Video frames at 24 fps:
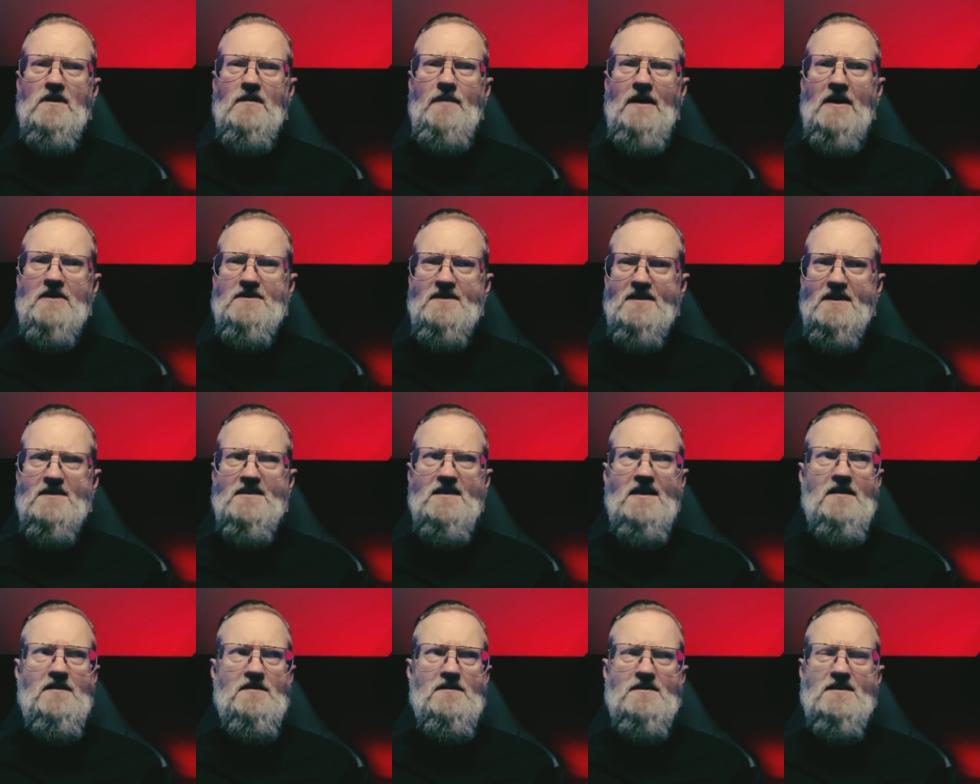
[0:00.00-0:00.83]
about six
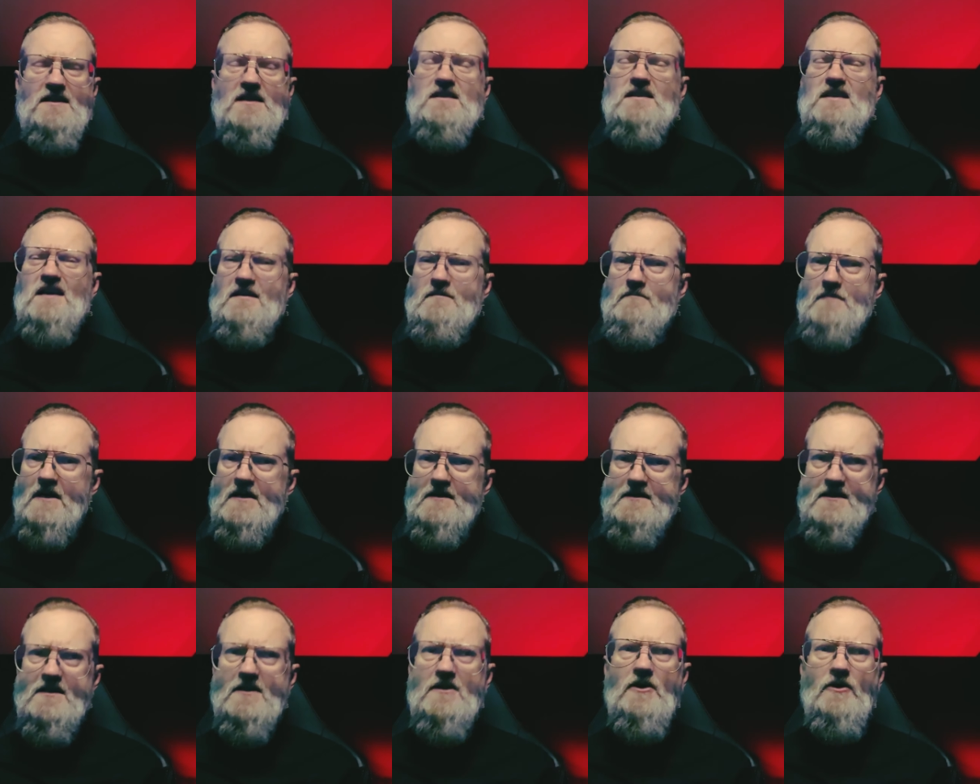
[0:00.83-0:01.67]
eight six to eight
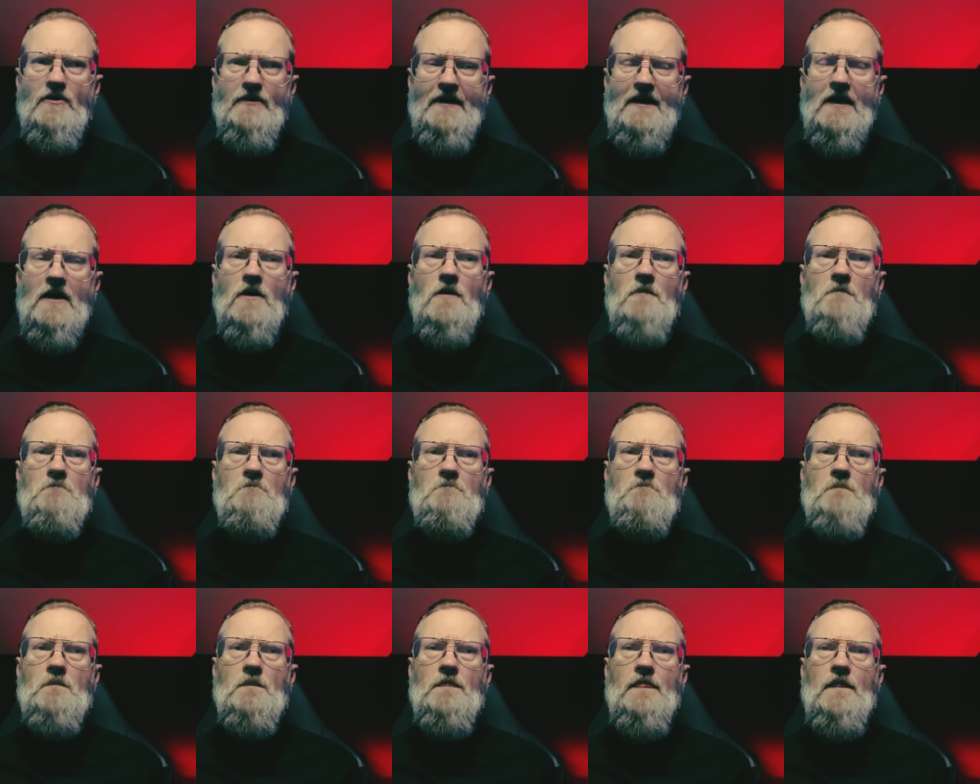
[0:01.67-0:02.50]
months ago now
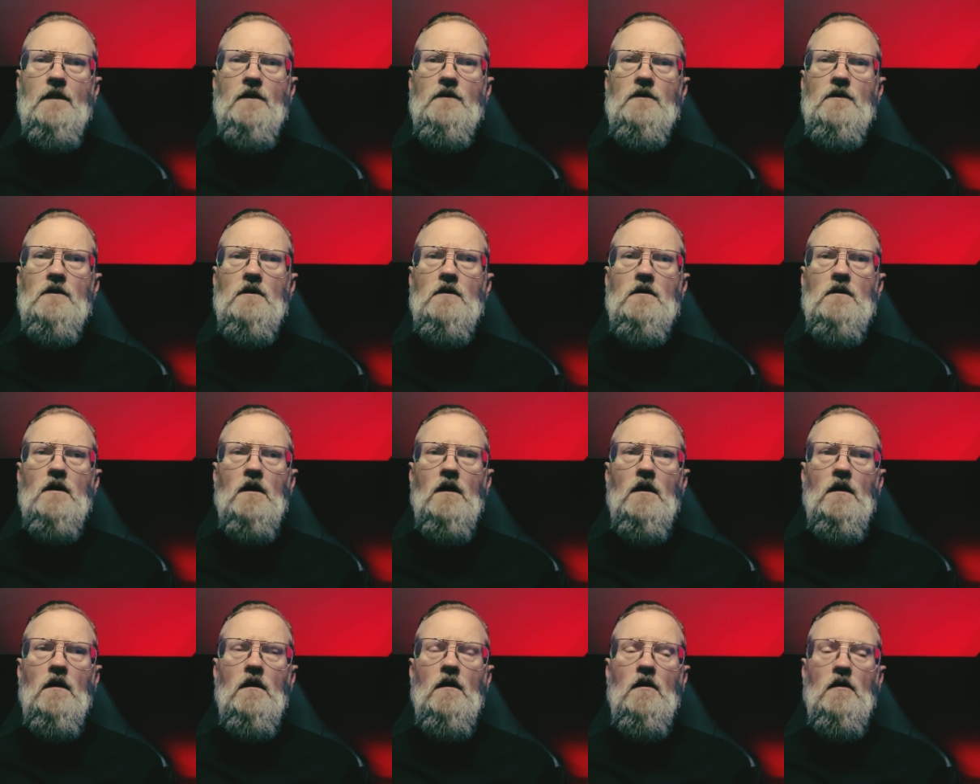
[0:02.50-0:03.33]

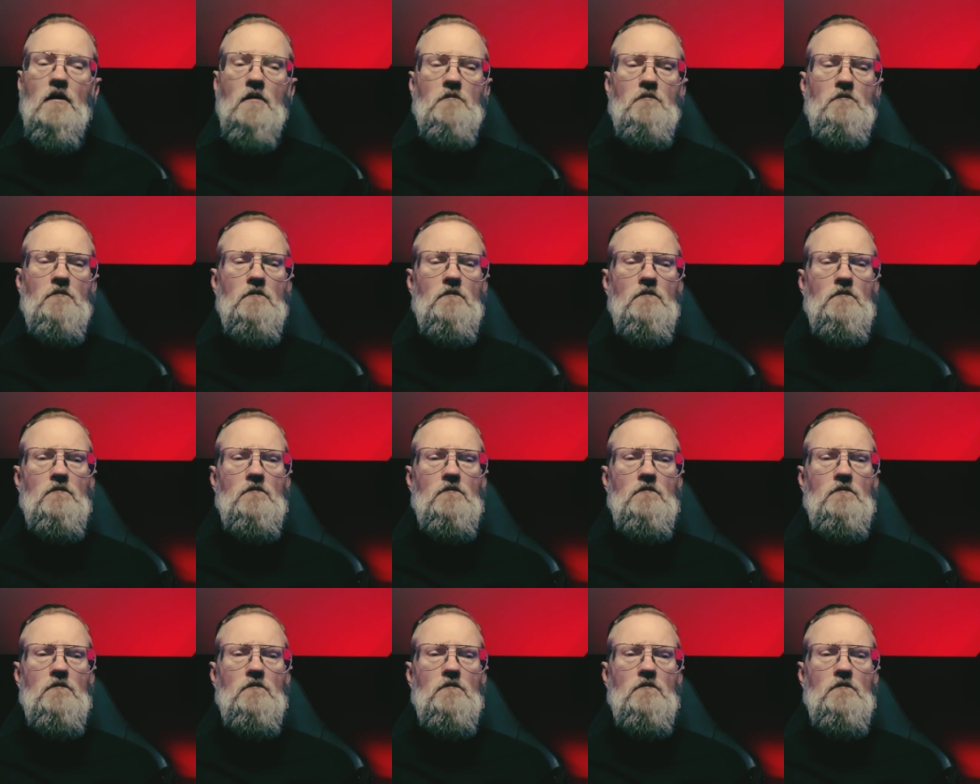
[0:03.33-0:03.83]
um,